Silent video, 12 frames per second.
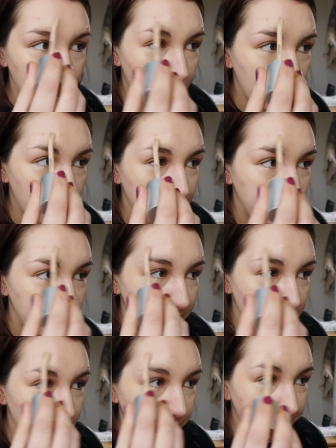
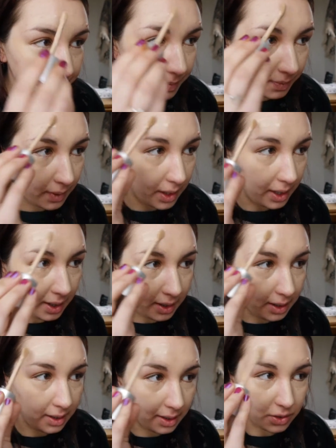coverage.
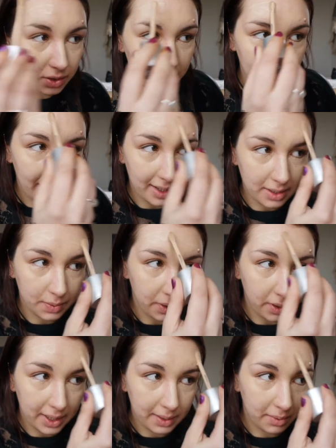It just gets
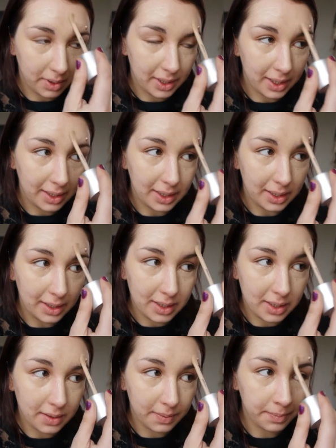what it
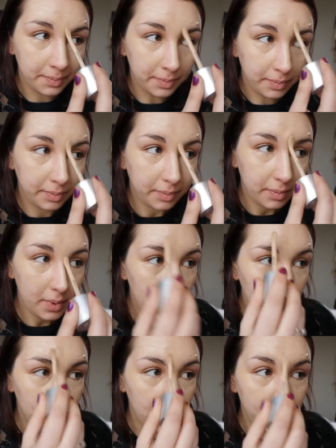needs.
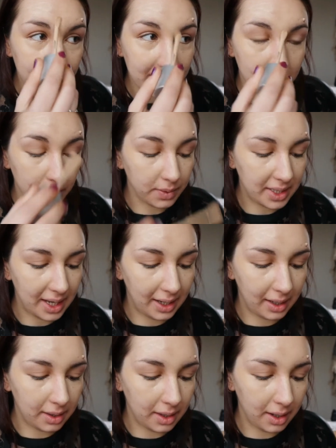Notice I don't
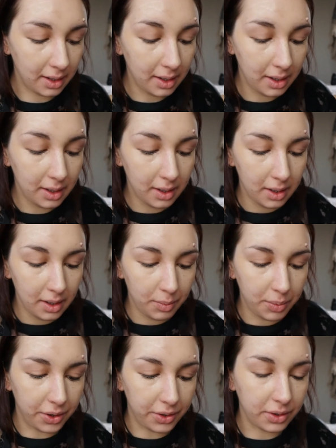take the
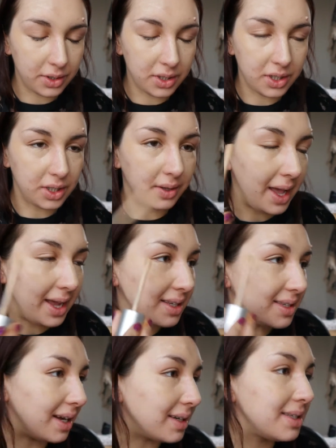product to the
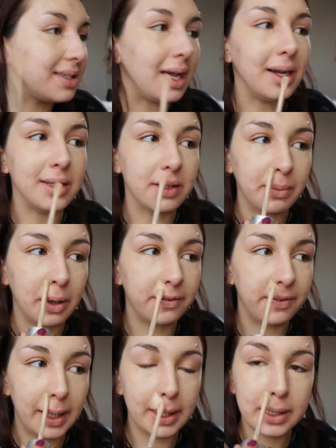exact sides of my
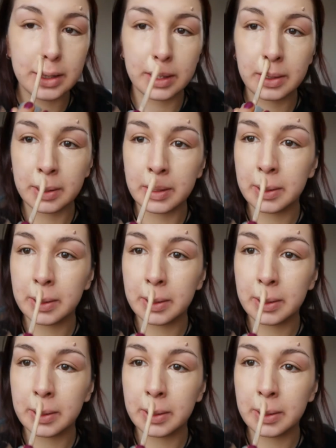face.